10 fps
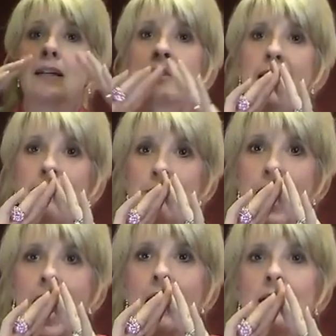a cleft
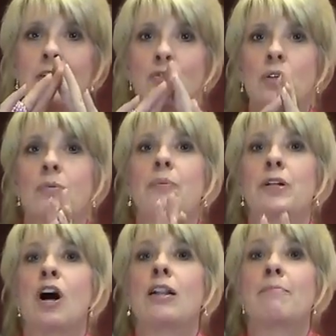palate, or what we
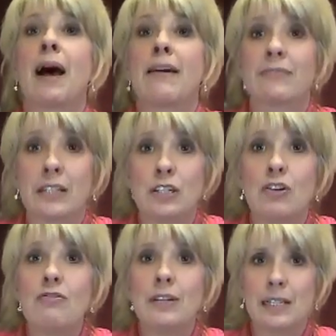call a bifid
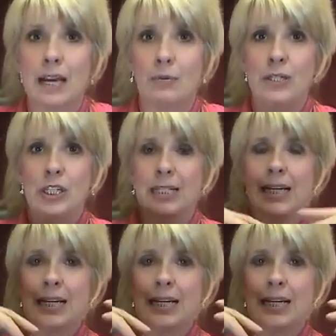uvula, which is